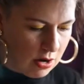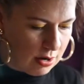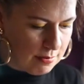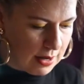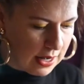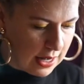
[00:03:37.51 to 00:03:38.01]
on
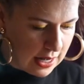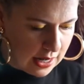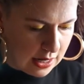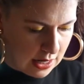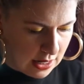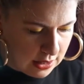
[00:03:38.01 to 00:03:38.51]
my
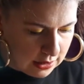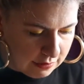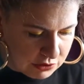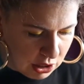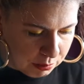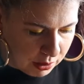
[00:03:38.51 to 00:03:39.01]
Leaf
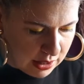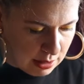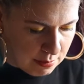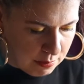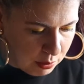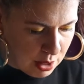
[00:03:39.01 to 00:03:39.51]
Gel
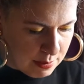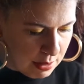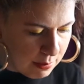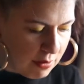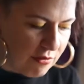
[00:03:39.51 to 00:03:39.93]
Premium